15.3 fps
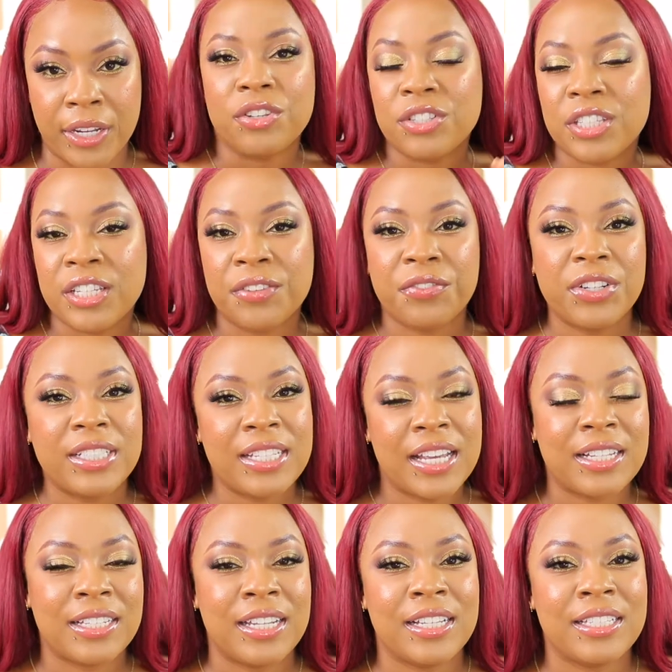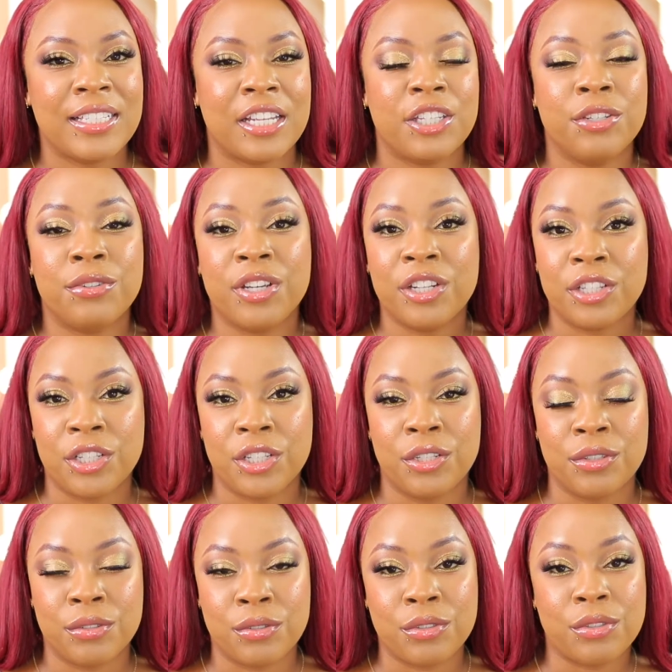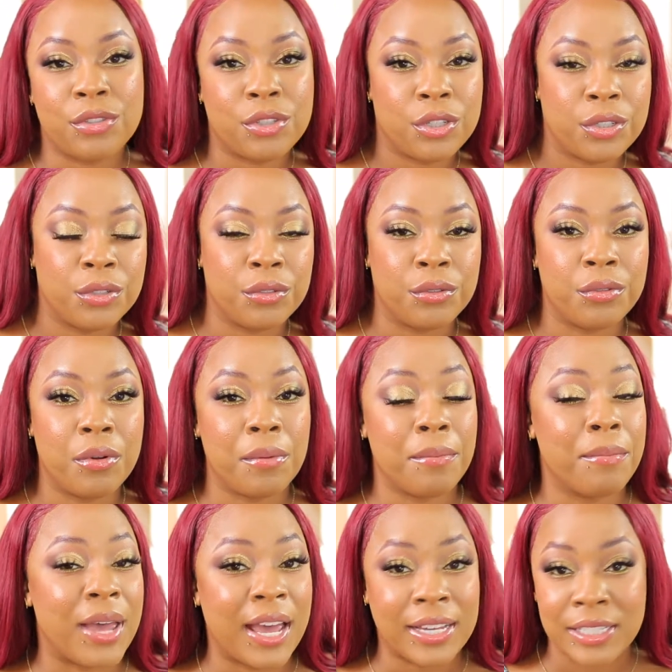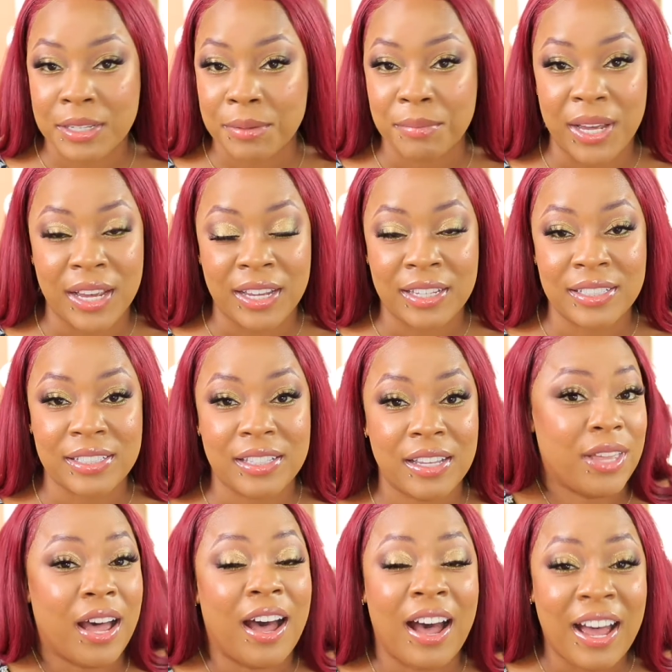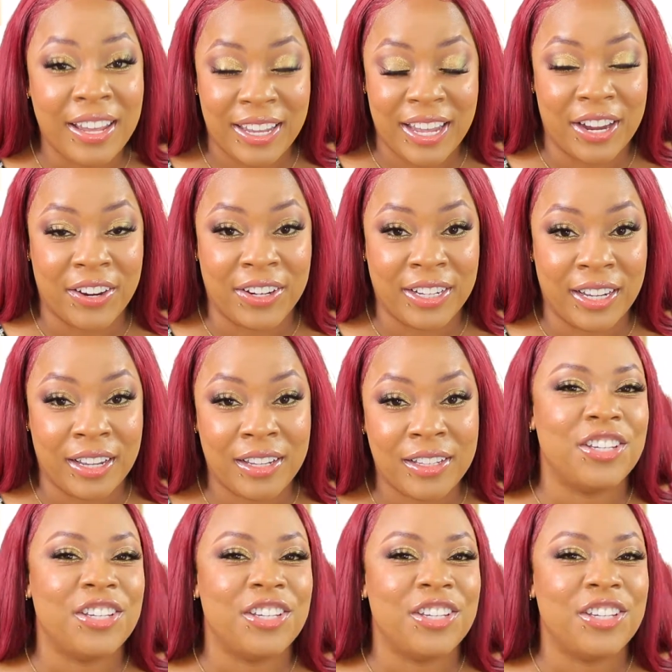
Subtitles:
There's different techniques that you can use to maximize the eye area.